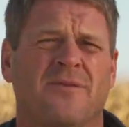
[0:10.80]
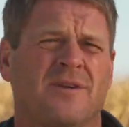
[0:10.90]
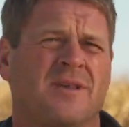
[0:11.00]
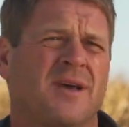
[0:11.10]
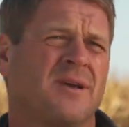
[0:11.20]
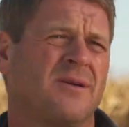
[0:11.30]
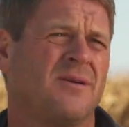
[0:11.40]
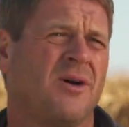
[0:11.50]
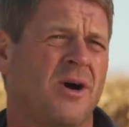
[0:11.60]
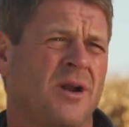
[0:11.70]
everything
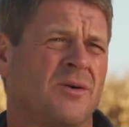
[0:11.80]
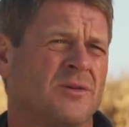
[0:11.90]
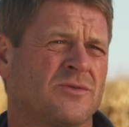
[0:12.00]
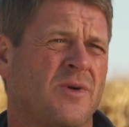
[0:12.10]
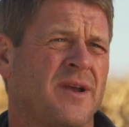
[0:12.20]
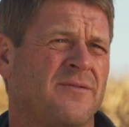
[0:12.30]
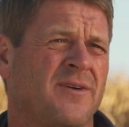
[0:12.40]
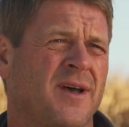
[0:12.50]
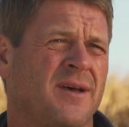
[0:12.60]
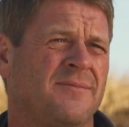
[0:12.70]
on it was rain
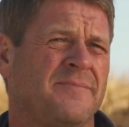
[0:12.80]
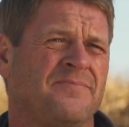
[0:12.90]
fed.